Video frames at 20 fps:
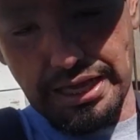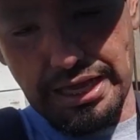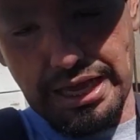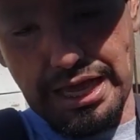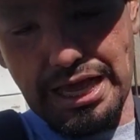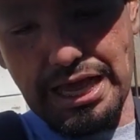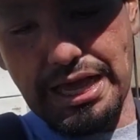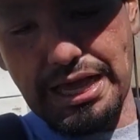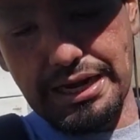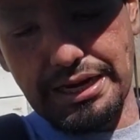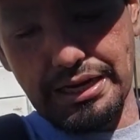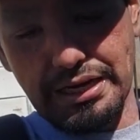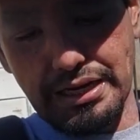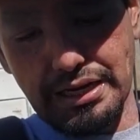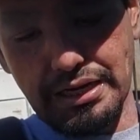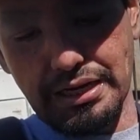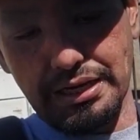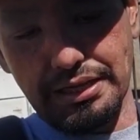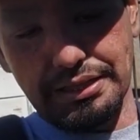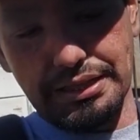and
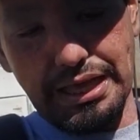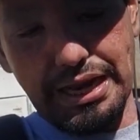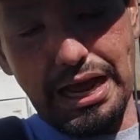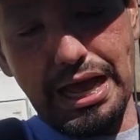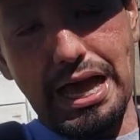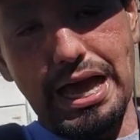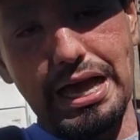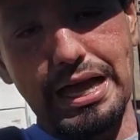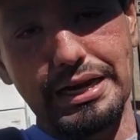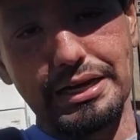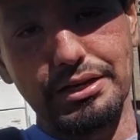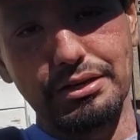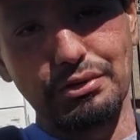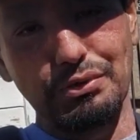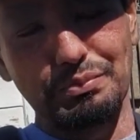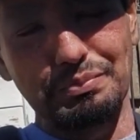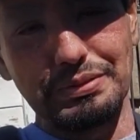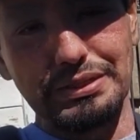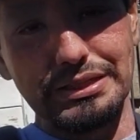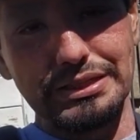that I had
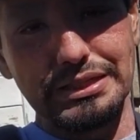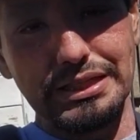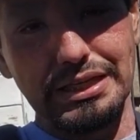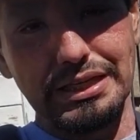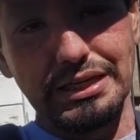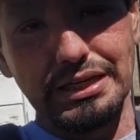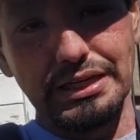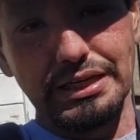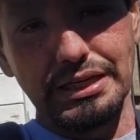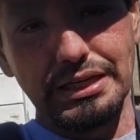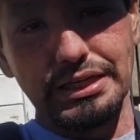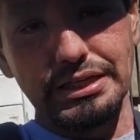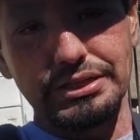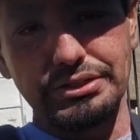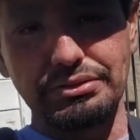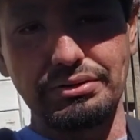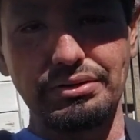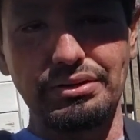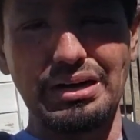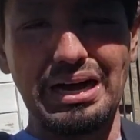lupus.
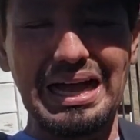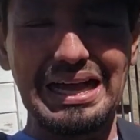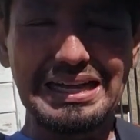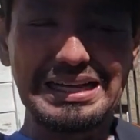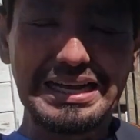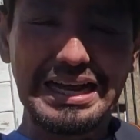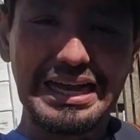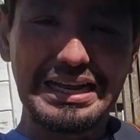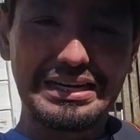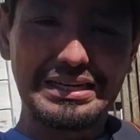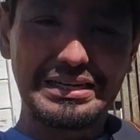So I kind